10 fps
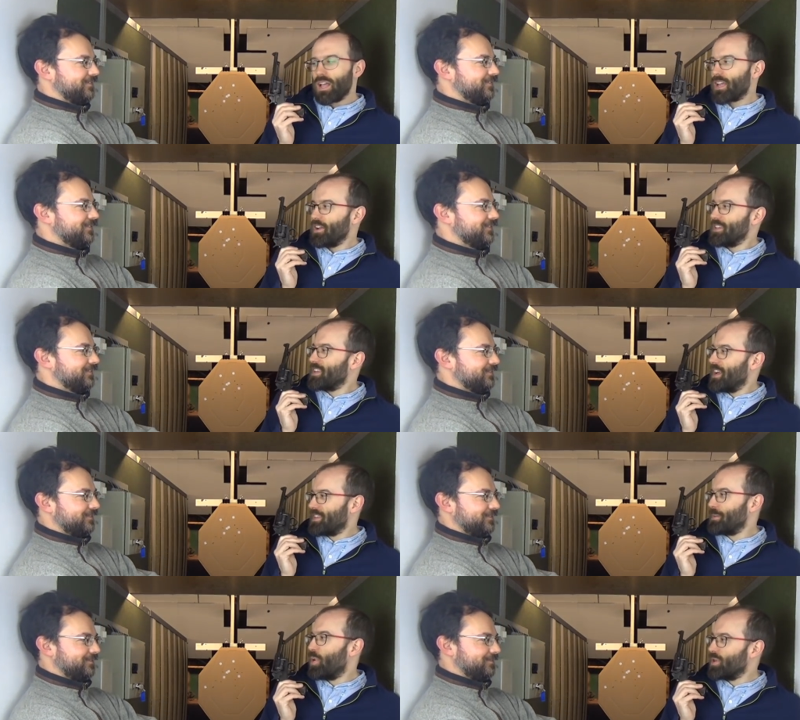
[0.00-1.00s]
Speaker 1: Can I say
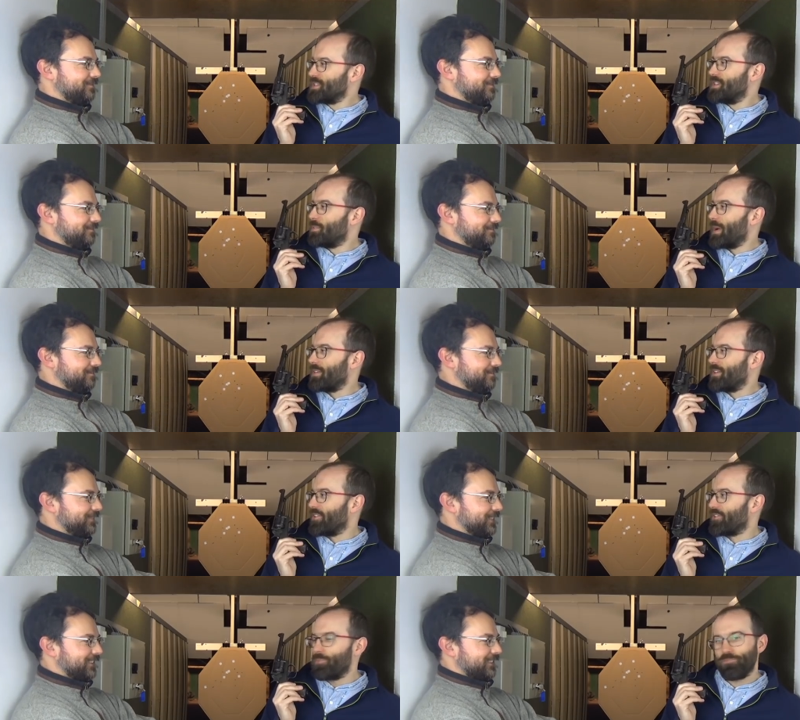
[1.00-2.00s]
anything positive about
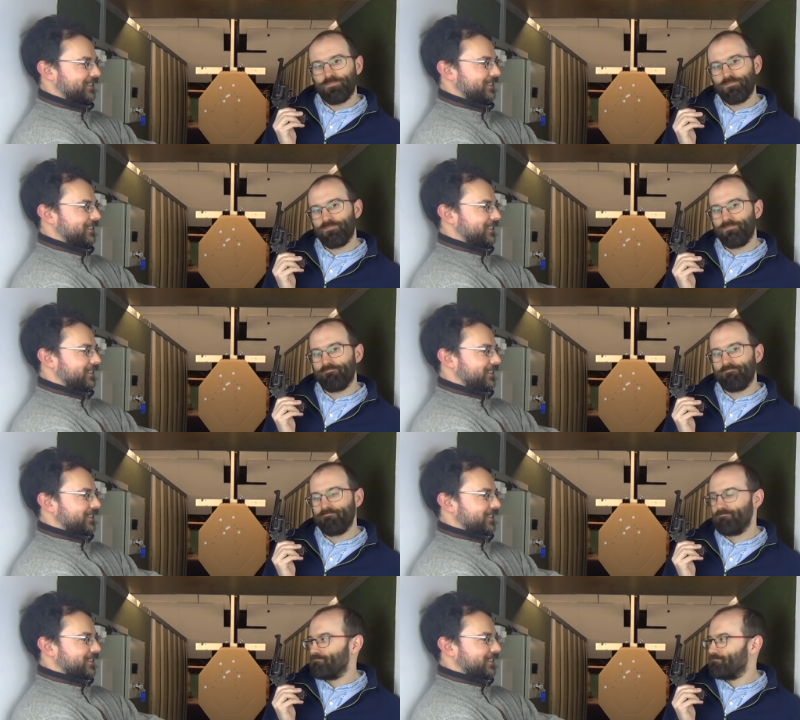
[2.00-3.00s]
this?
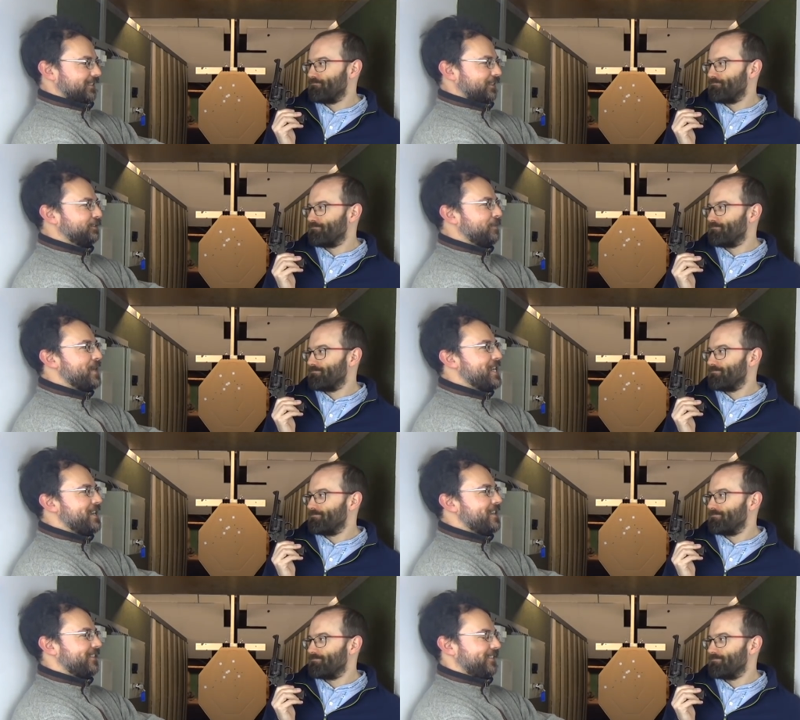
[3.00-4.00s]
For
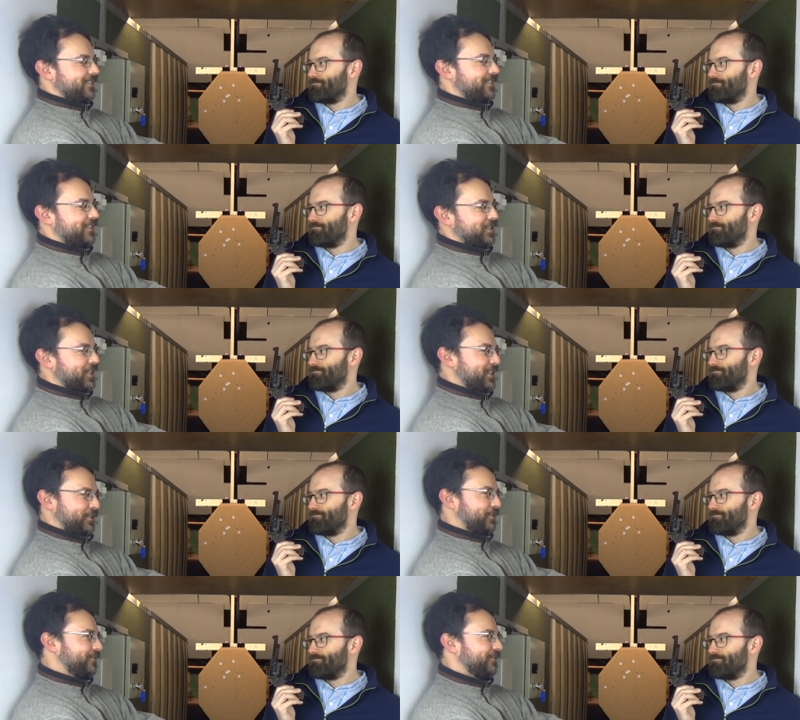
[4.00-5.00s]
me, the
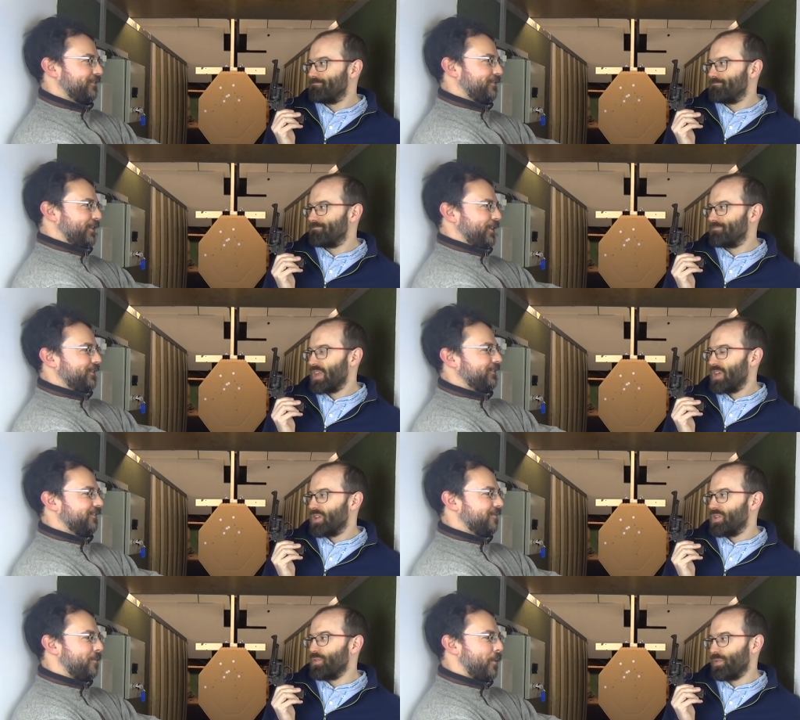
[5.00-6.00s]
sights were
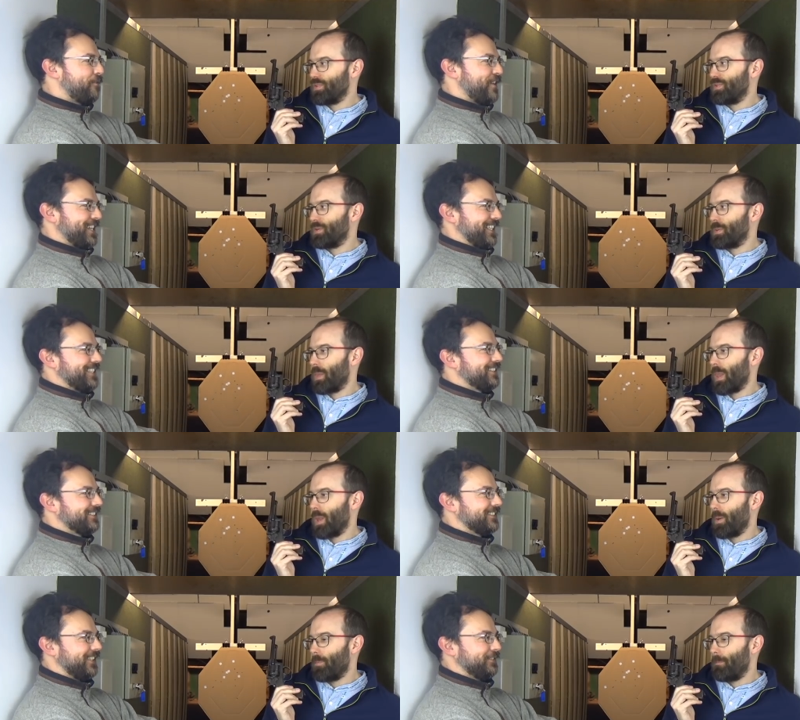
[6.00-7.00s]
Speaker 2: you more friendly,
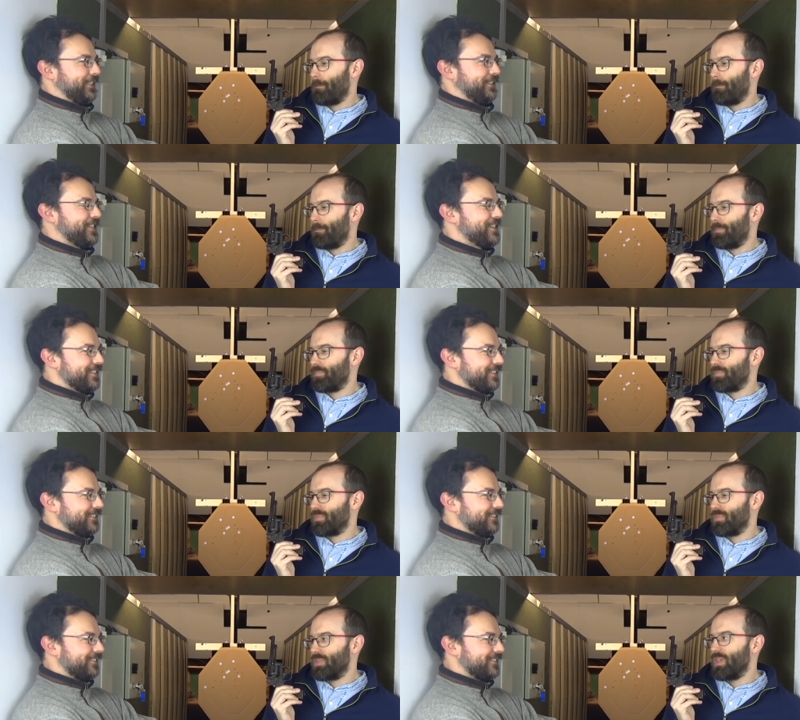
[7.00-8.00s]
I found.
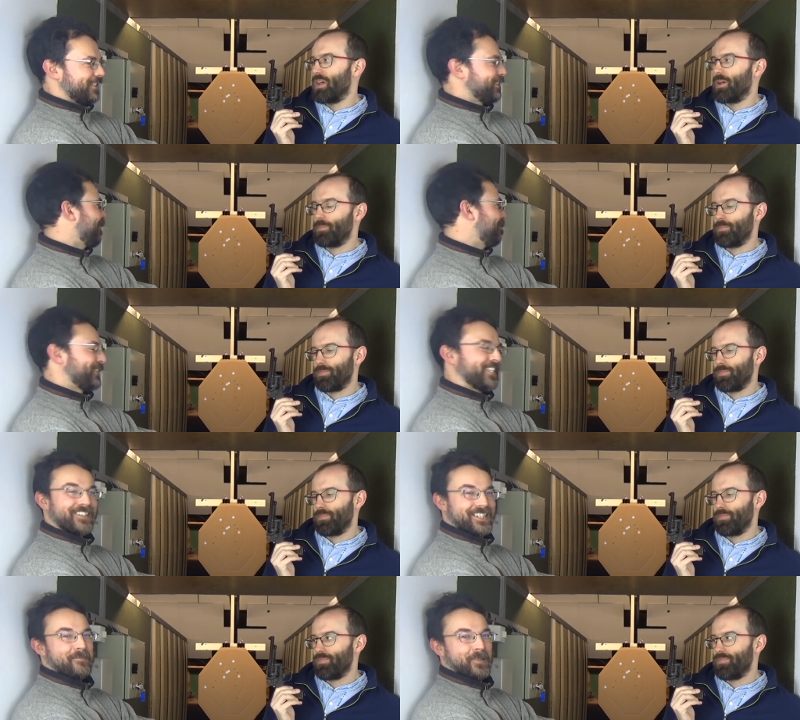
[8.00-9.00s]
Yeah. Didn't show up on
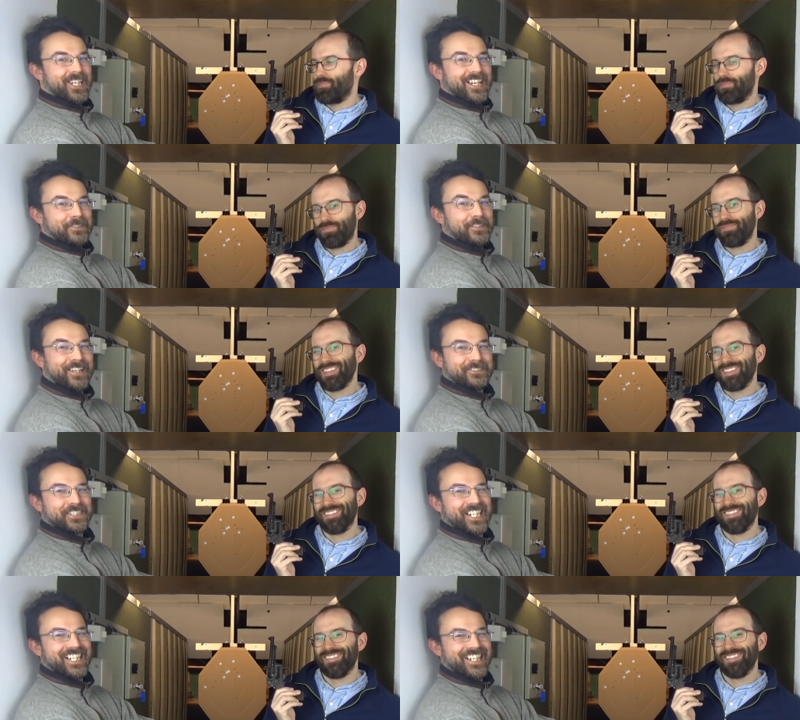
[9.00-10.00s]
target, but it felt
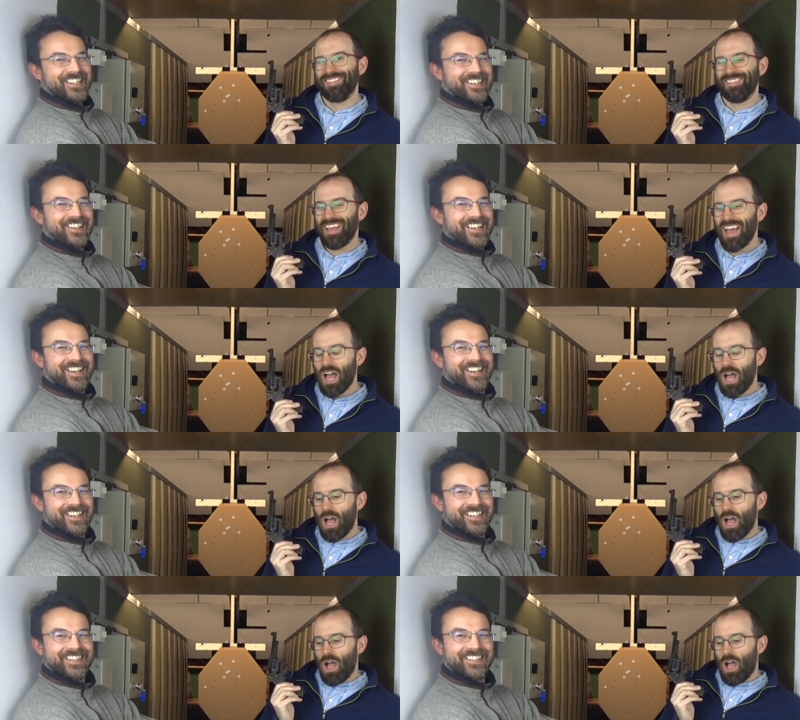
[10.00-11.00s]
friendly.
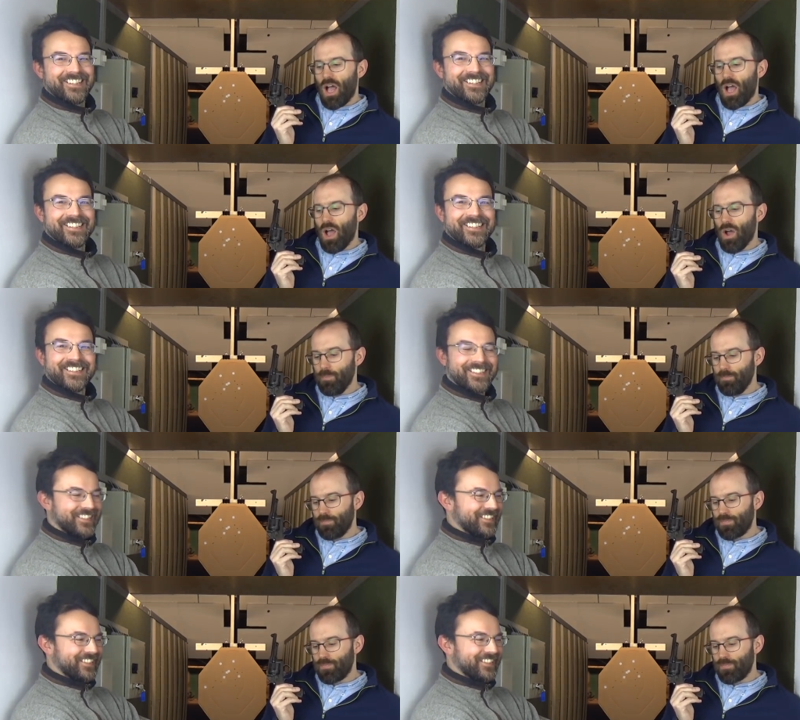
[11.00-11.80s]
Speaker 1: um,